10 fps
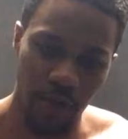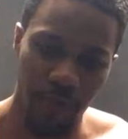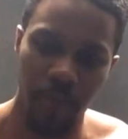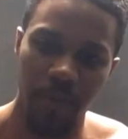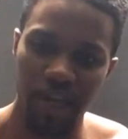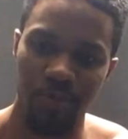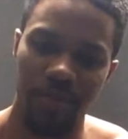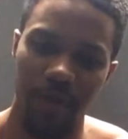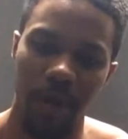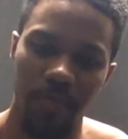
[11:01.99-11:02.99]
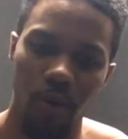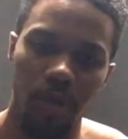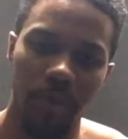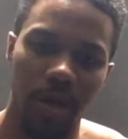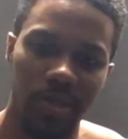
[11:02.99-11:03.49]
your foot placement is very
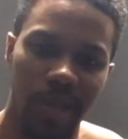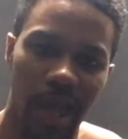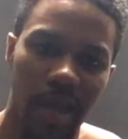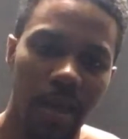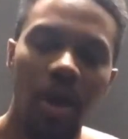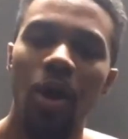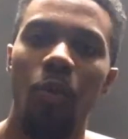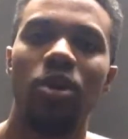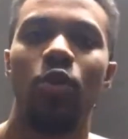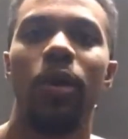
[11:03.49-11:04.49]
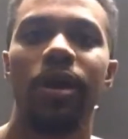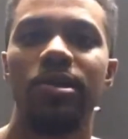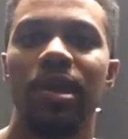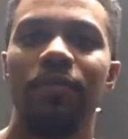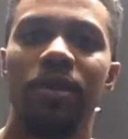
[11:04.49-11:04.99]
important because again, when your weight
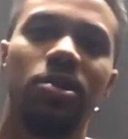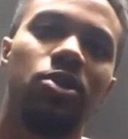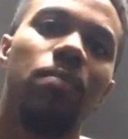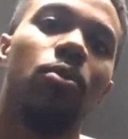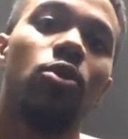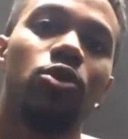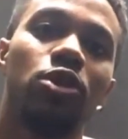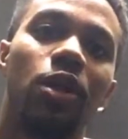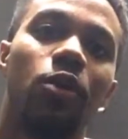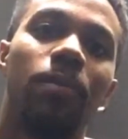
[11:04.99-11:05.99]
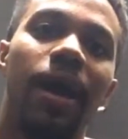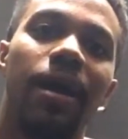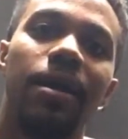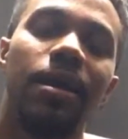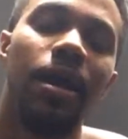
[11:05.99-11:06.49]
gets heavy, you can start pulling in your lower
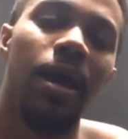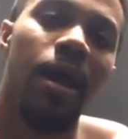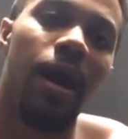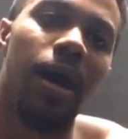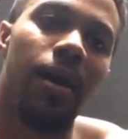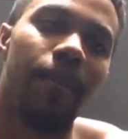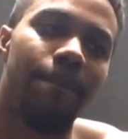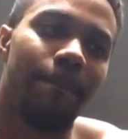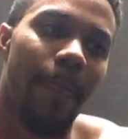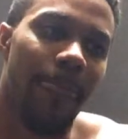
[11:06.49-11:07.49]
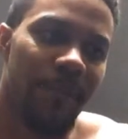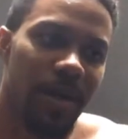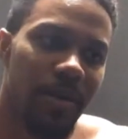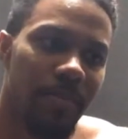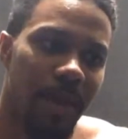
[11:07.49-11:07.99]
back.
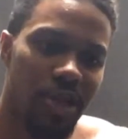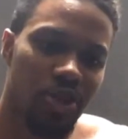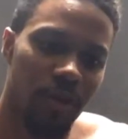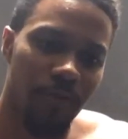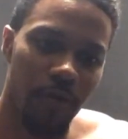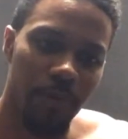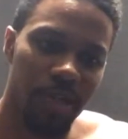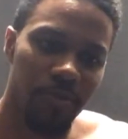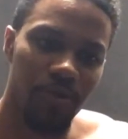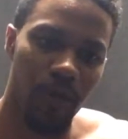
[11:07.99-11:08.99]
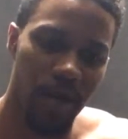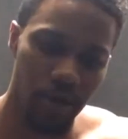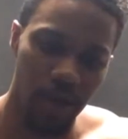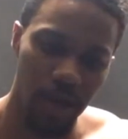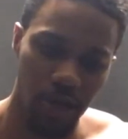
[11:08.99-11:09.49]
But make sure your foot placement's
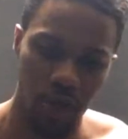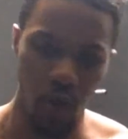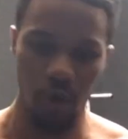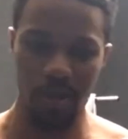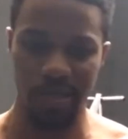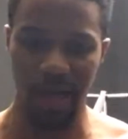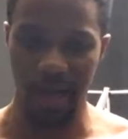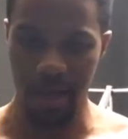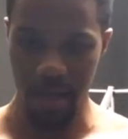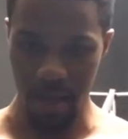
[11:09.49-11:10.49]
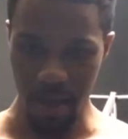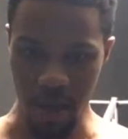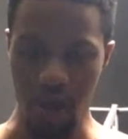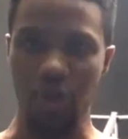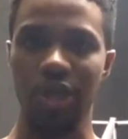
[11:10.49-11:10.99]
right, your core is tight,
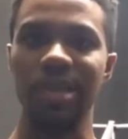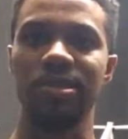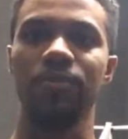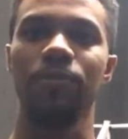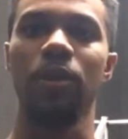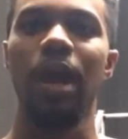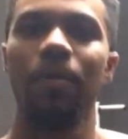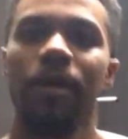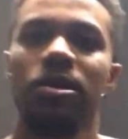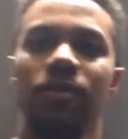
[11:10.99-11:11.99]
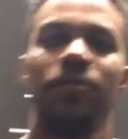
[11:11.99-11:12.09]
your chest is flared out, because